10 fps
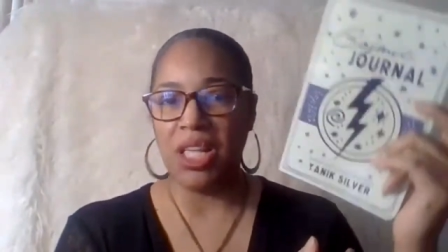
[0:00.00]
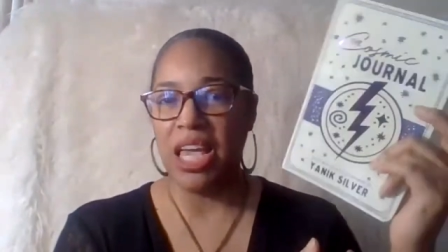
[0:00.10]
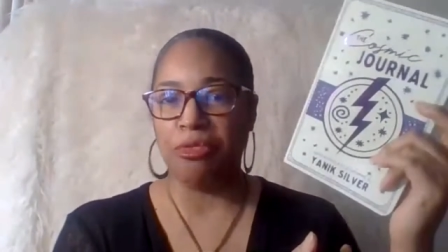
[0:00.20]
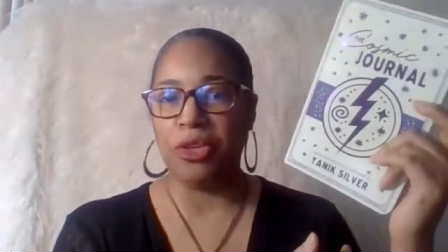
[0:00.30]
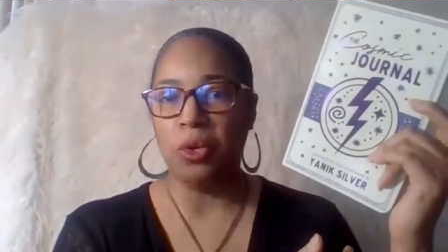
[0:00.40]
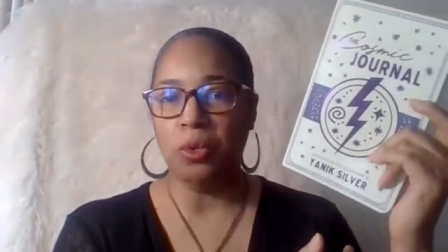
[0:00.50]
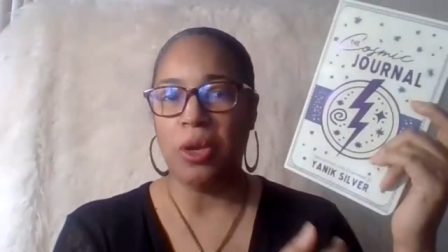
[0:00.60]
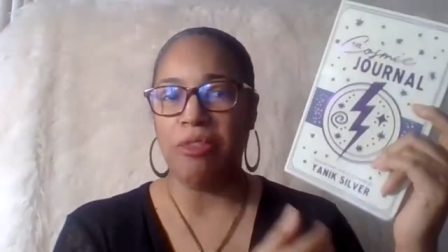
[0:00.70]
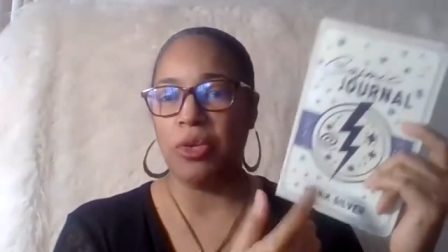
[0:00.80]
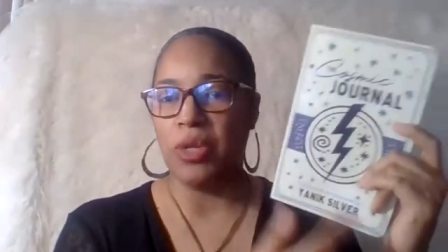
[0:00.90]
If you
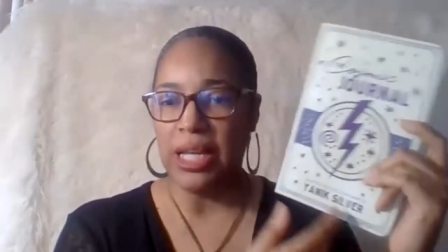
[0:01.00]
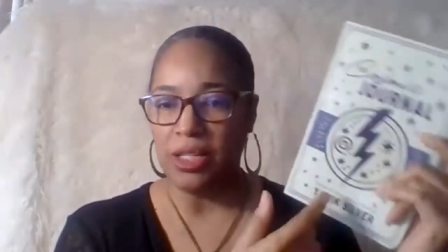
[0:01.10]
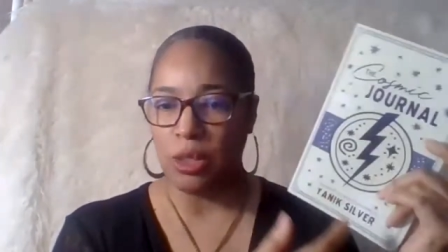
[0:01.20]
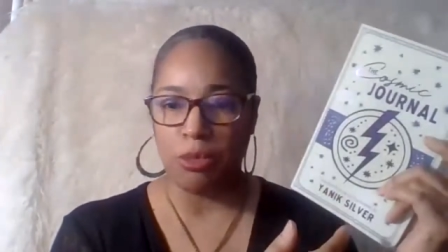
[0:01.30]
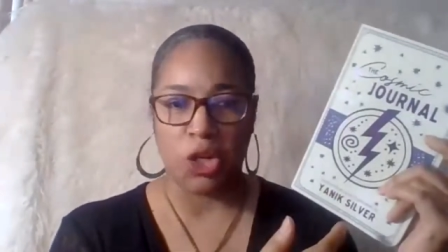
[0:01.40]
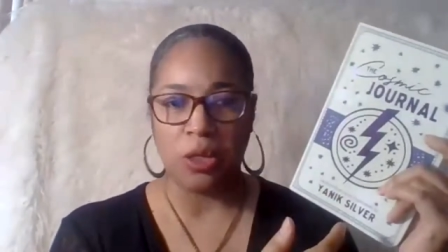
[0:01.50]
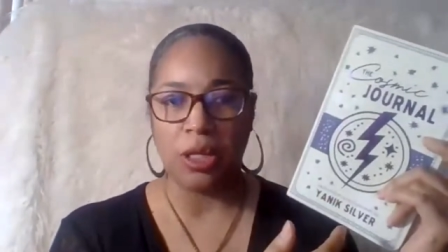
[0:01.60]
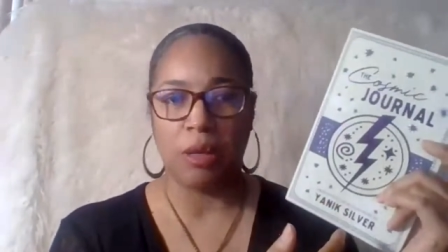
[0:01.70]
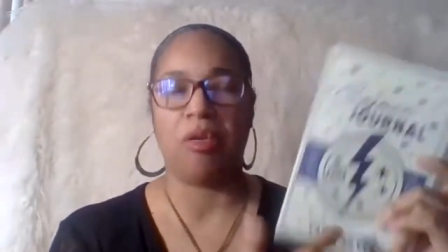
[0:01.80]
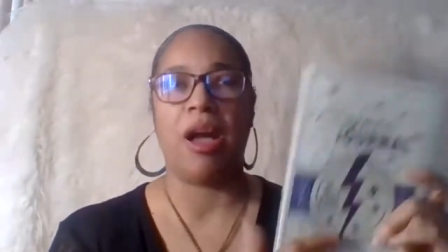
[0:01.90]
need some
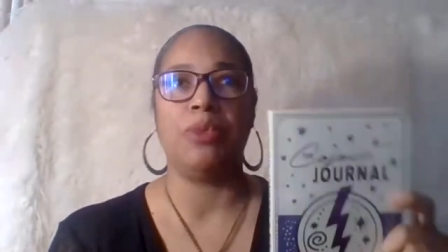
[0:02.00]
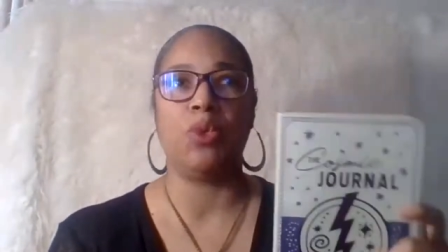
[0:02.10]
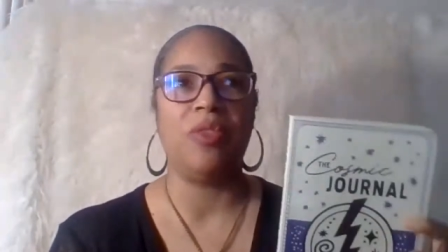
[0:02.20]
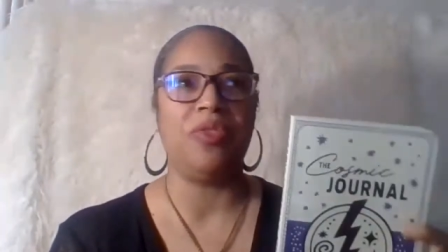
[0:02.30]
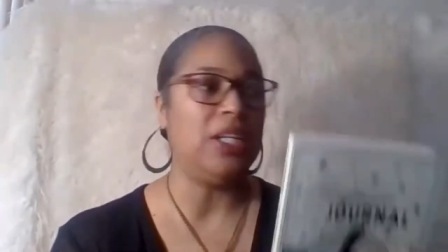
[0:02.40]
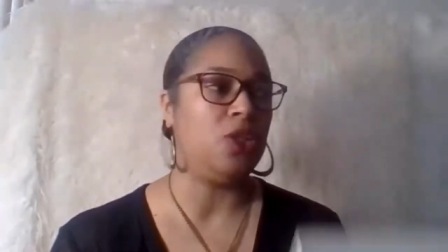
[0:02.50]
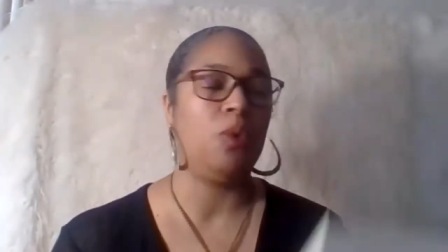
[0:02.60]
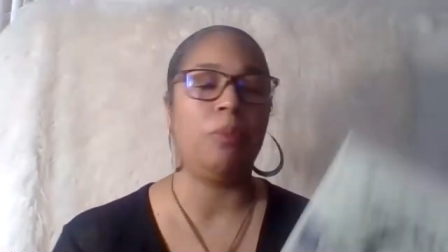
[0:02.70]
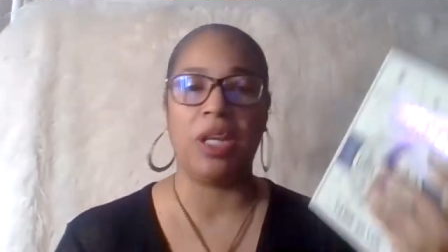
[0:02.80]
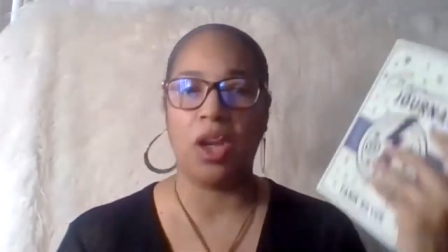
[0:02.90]
journaling prompts, one thing to do
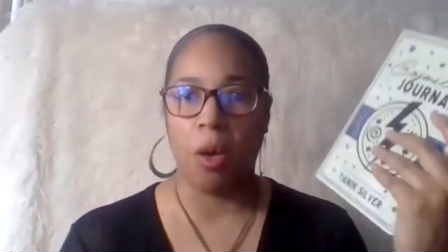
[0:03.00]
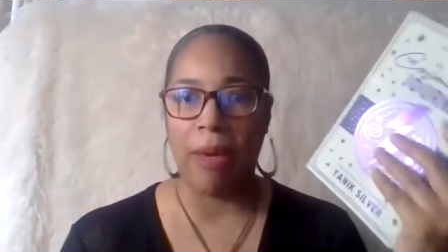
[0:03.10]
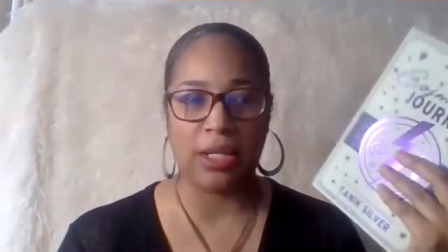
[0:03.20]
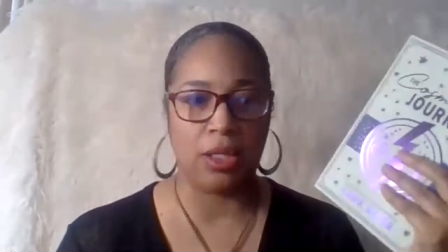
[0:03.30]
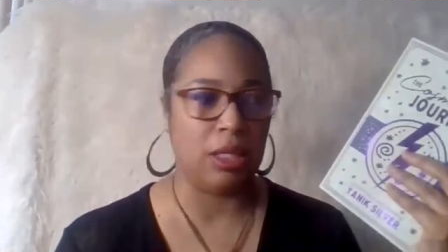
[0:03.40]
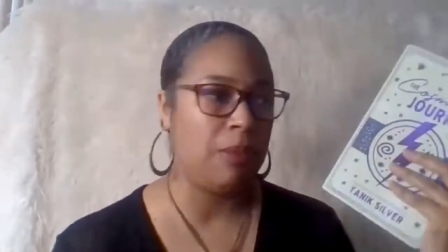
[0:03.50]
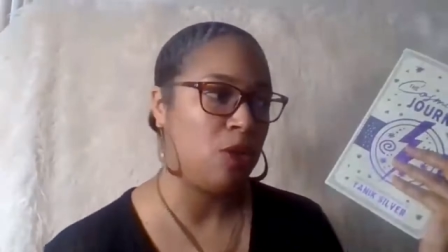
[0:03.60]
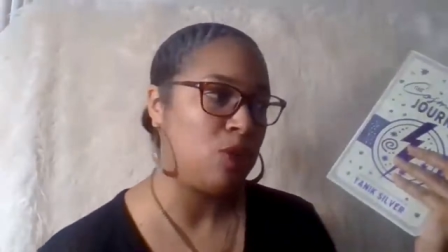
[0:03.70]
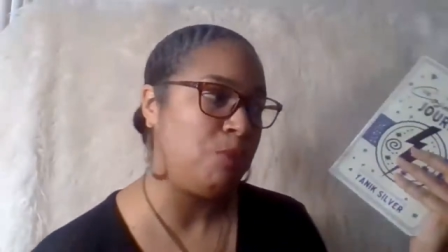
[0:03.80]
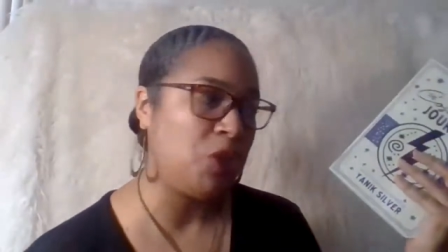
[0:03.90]
would be to go back to some of
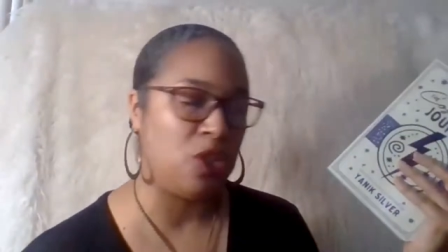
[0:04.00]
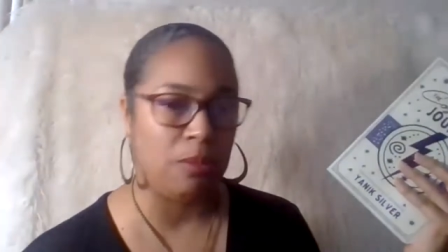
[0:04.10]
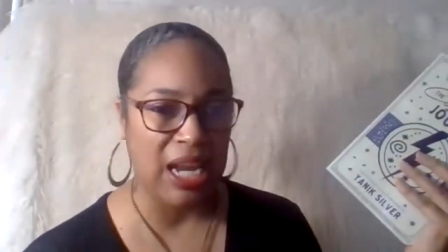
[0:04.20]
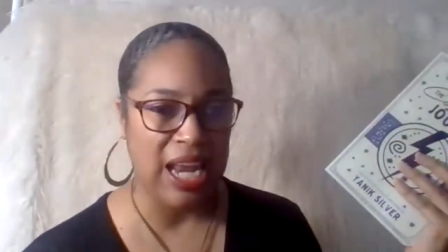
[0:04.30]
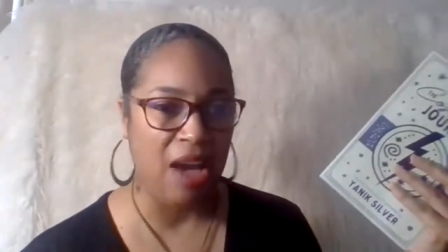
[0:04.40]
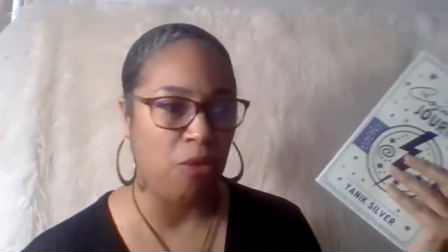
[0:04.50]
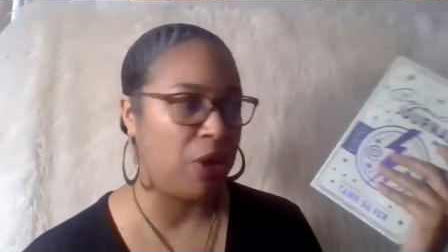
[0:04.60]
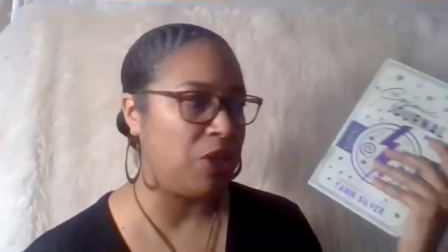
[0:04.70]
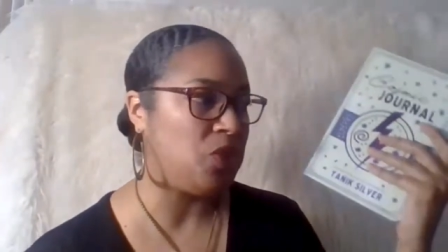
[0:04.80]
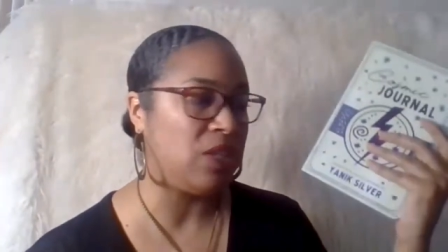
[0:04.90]
those books you might have where
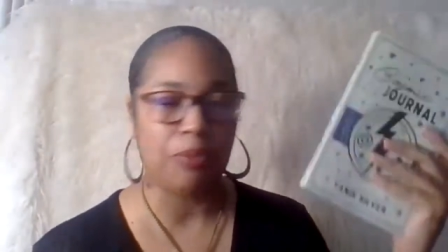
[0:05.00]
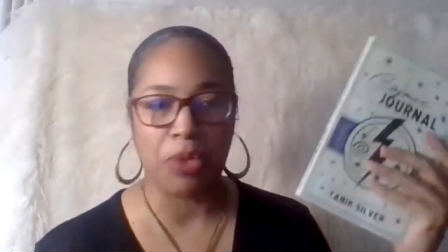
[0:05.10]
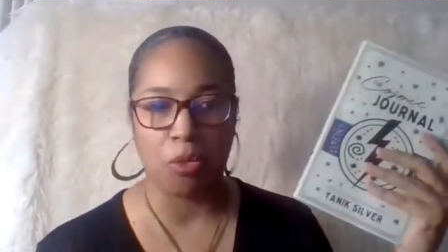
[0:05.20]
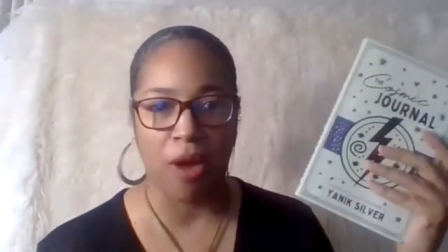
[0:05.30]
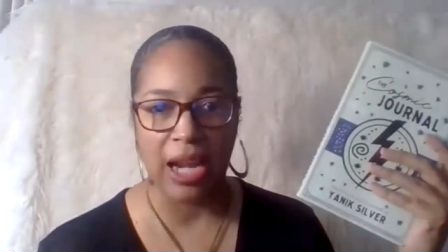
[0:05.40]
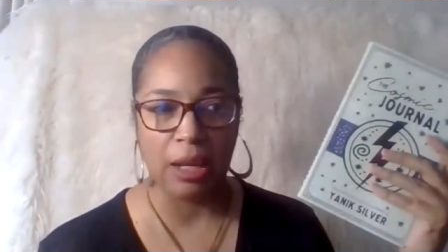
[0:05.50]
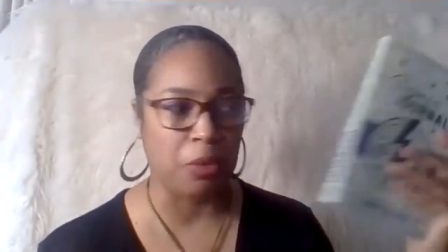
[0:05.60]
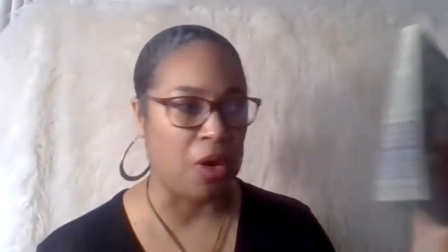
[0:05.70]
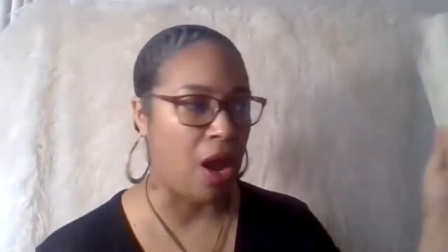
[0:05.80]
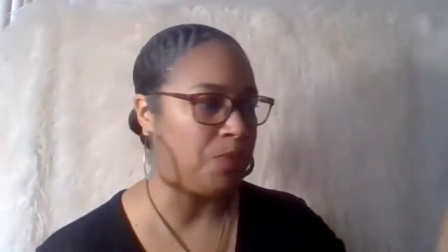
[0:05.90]
you skip the writing
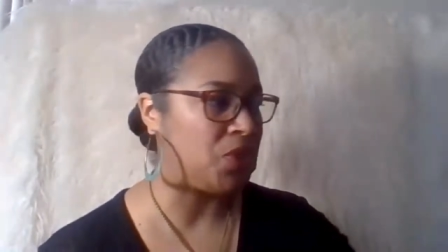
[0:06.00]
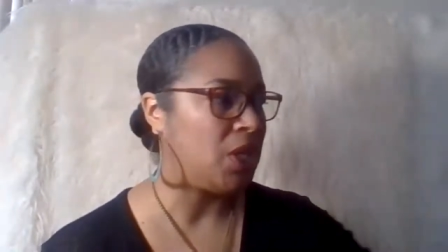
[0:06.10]
prompts.